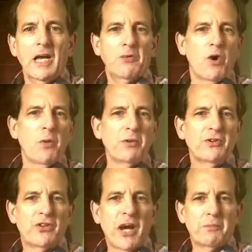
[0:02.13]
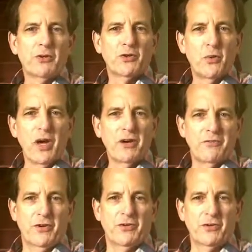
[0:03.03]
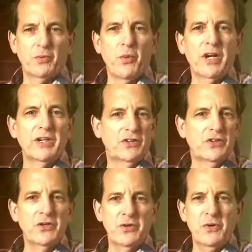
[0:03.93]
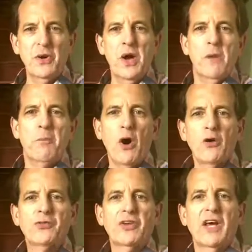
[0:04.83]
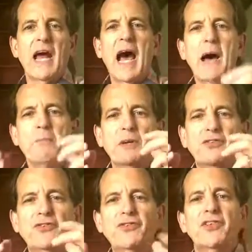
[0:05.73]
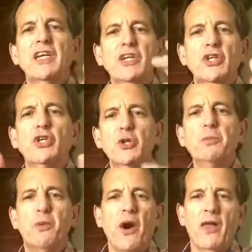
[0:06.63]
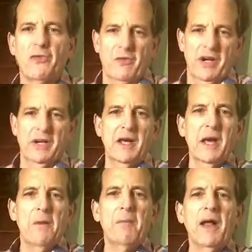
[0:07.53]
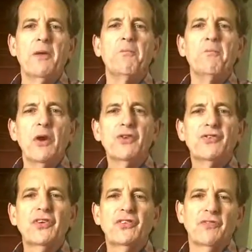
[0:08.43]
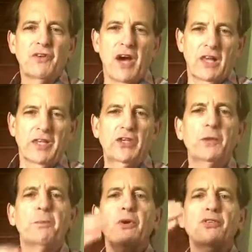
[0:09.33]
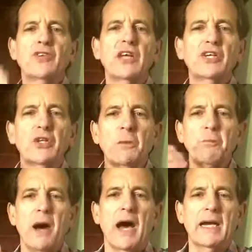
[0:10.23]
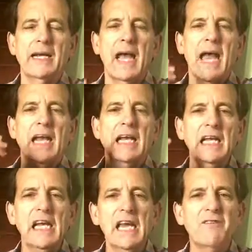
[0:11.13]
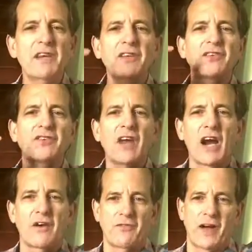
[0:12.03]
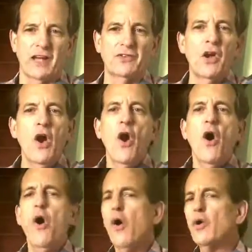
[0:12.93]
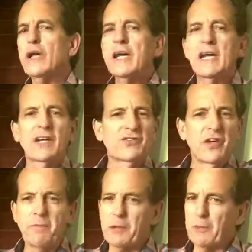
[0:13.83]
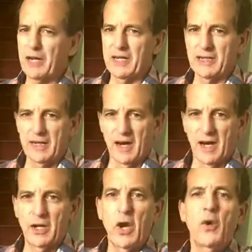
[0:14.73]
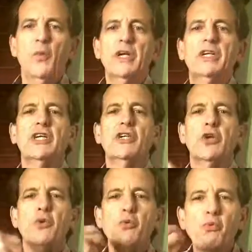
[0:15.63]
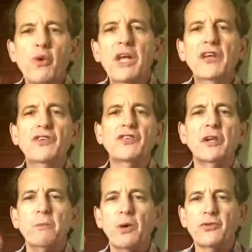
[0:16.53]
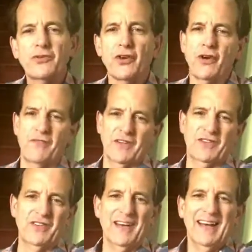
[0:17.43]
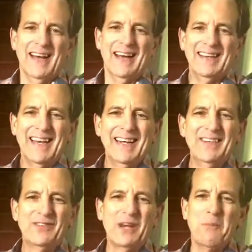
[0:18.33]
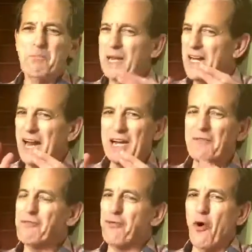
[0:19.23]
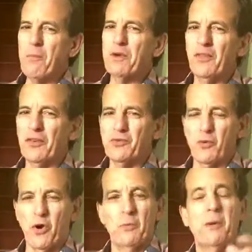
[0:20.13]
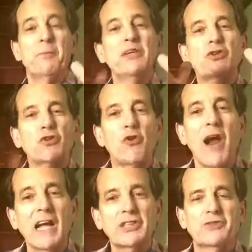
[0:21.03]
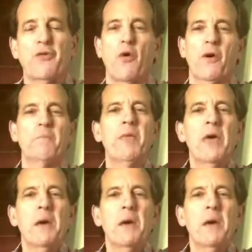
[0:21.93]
In Romans chapter 12, verses 1 and 2, Paul said, I beseech you, brethren, by the mercies of God, that you present your body a living sacrifice, holy and acceptable unto God, which is your reasonable service. And then he said, be not conformed to this world, but be transformed